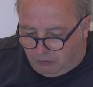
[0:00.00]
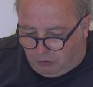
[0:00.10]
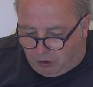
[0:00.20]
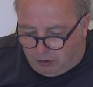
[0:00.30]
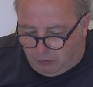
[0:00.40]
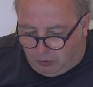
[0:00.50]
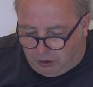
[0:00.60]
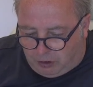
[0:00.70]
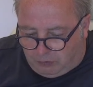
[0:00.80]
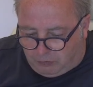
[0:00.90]
Right,
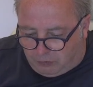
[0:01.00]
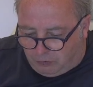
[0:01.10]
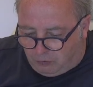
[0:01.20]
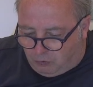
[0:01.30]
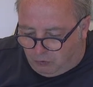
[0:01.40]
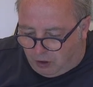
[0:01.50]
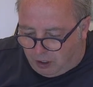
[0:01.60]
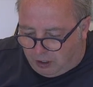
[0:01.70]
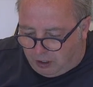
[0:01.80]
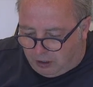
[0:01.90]
we've
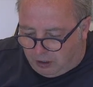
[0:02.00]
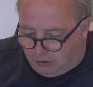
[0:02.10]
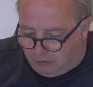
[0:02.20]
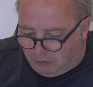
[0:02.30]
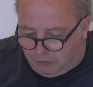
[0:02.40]
running